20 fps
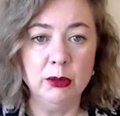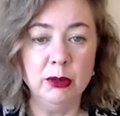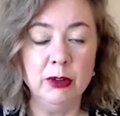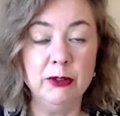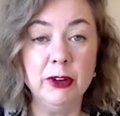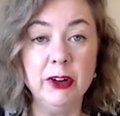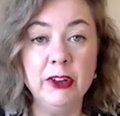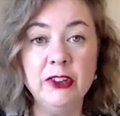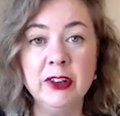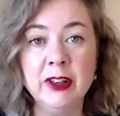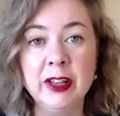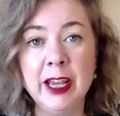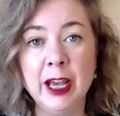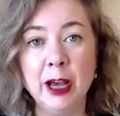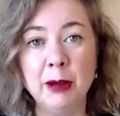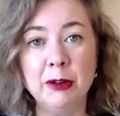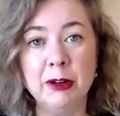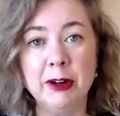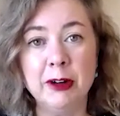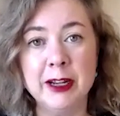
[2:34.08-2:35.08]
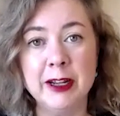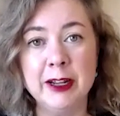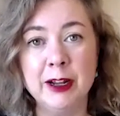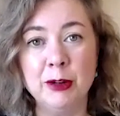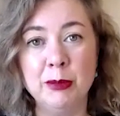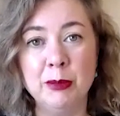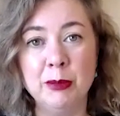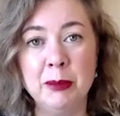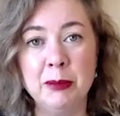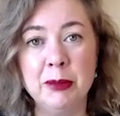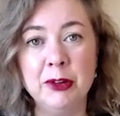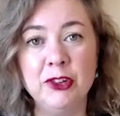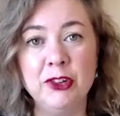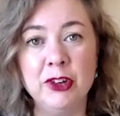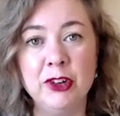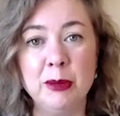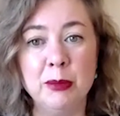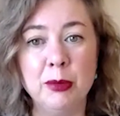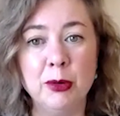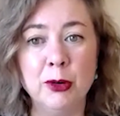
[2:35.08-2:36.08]
We've recently upgraded our
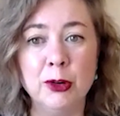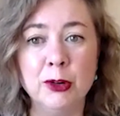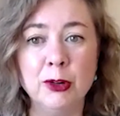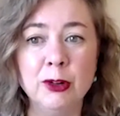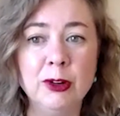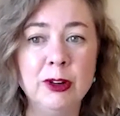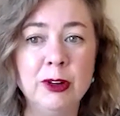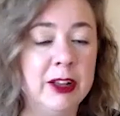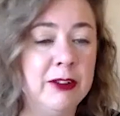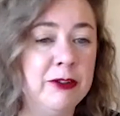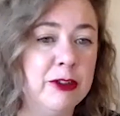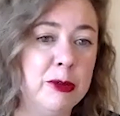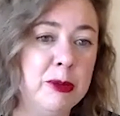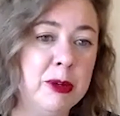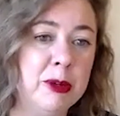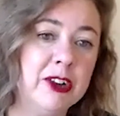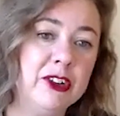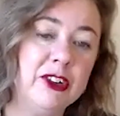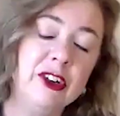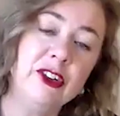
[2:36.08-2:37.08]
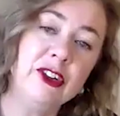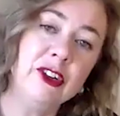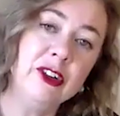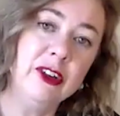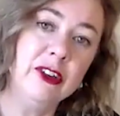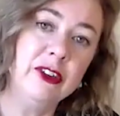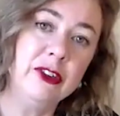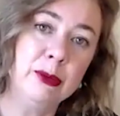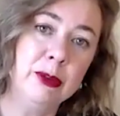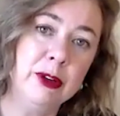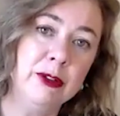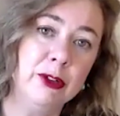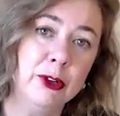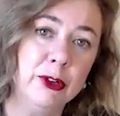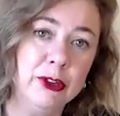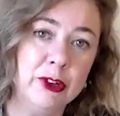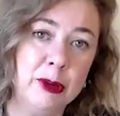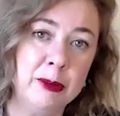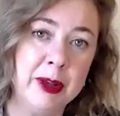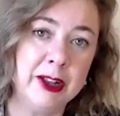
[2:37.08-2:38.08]
membership portal, and for practitioners, we've
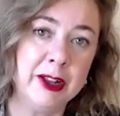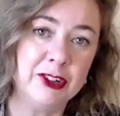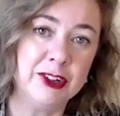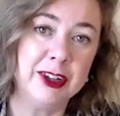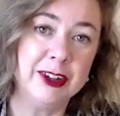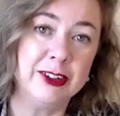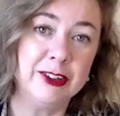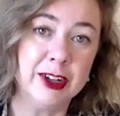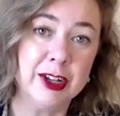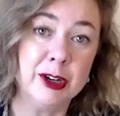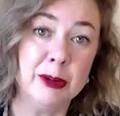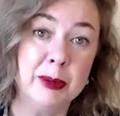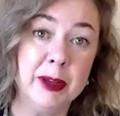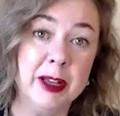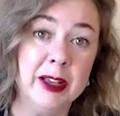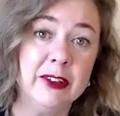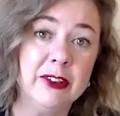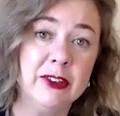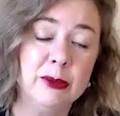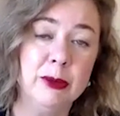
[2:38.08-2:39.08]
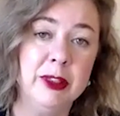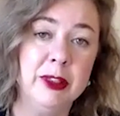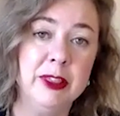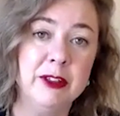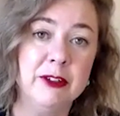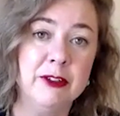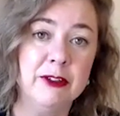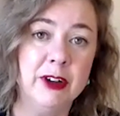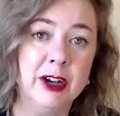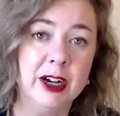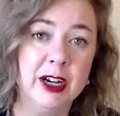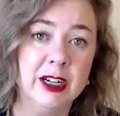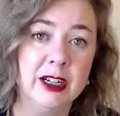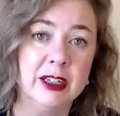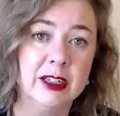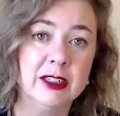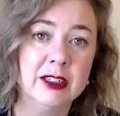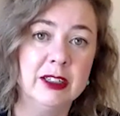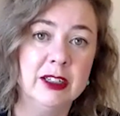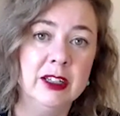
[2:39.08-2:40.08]
also matched our database with the
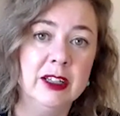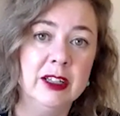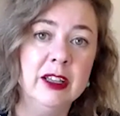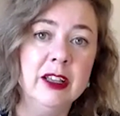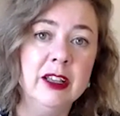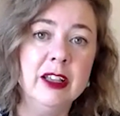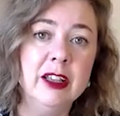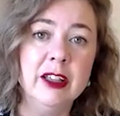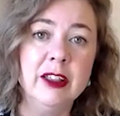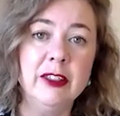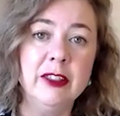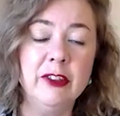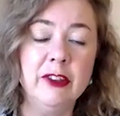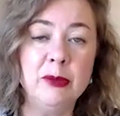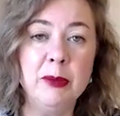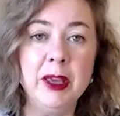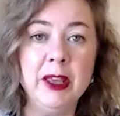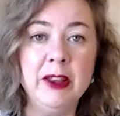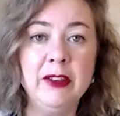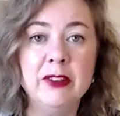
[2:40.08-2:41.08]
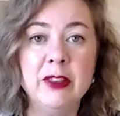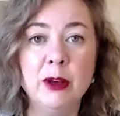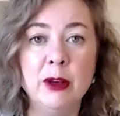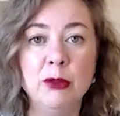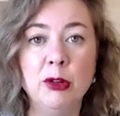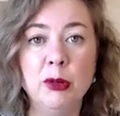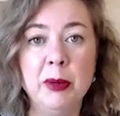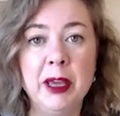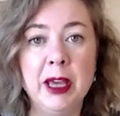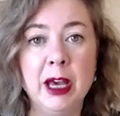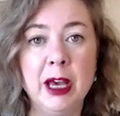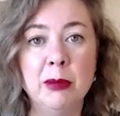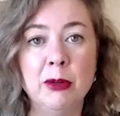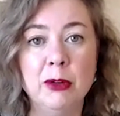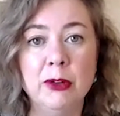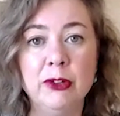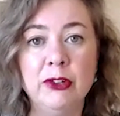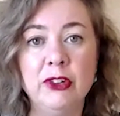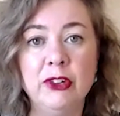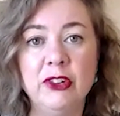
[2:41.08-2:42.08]
FAR. This means that we'll be
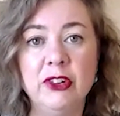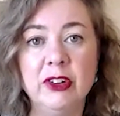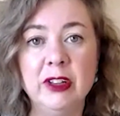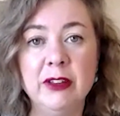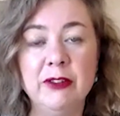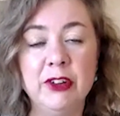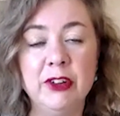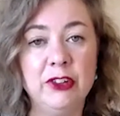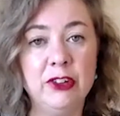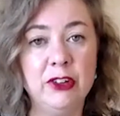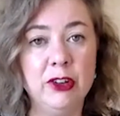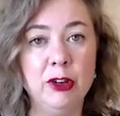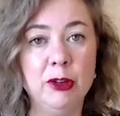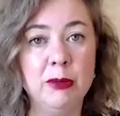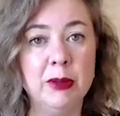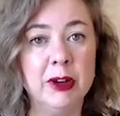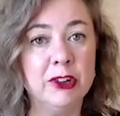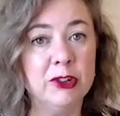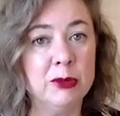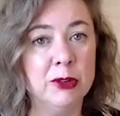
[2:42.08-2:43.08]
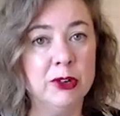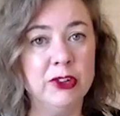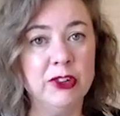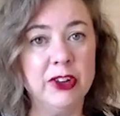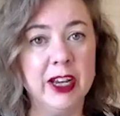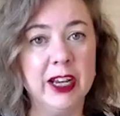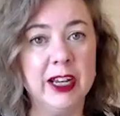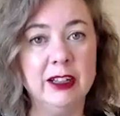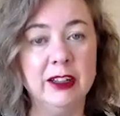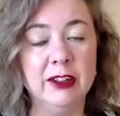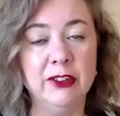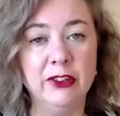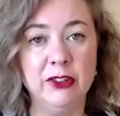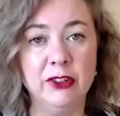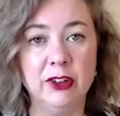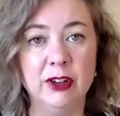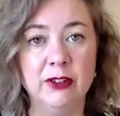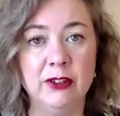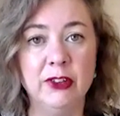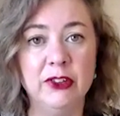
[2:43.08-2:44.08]
able to deliver to you much more tailored
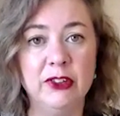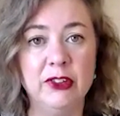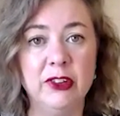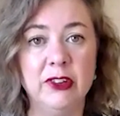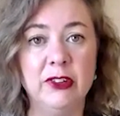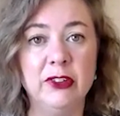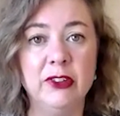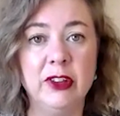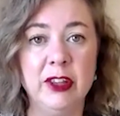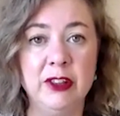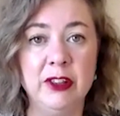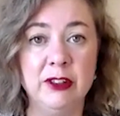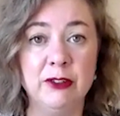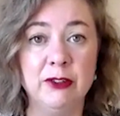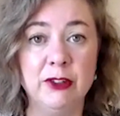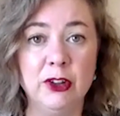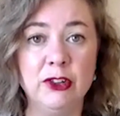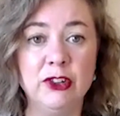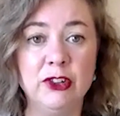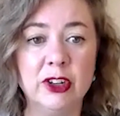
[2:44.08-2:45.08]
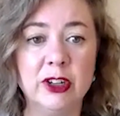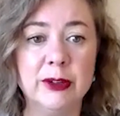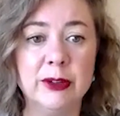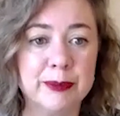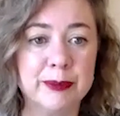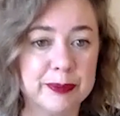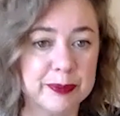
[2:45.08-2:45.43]
services in the future.